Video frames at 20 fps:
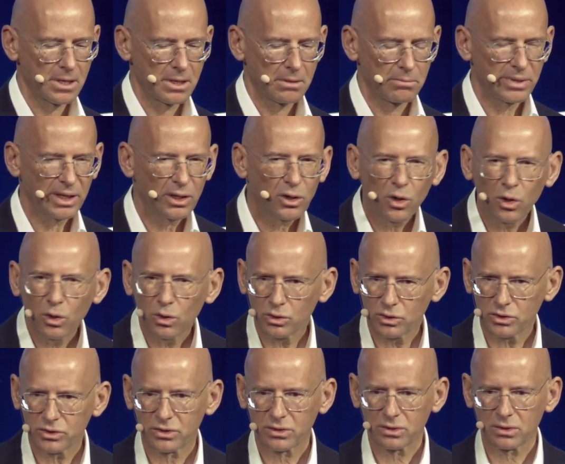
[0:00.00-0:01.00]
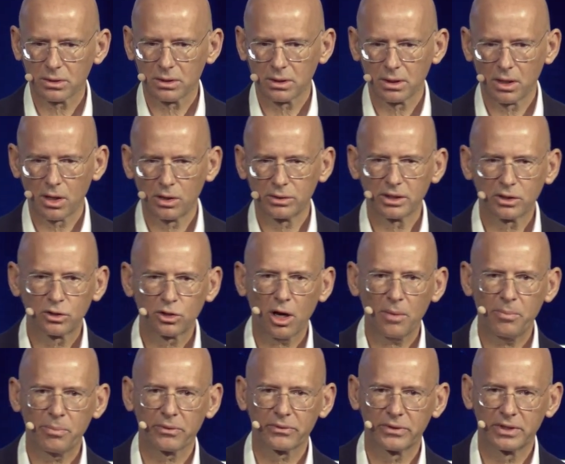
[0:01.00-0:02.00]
Because on the top of